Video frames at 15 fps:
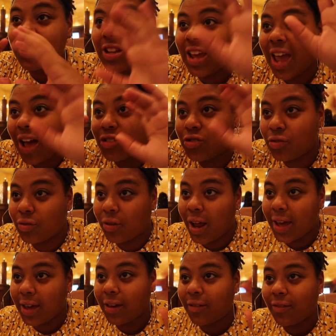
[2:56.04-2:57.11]
the actual
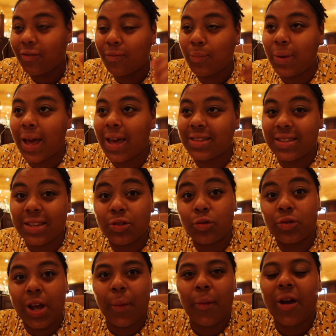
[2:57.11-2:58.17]
like yeah, place says
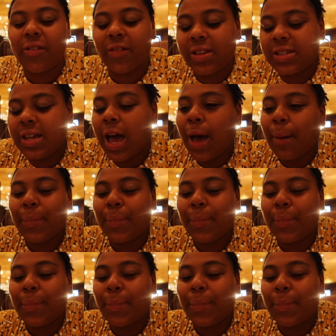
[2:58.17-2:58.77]
all day breakfast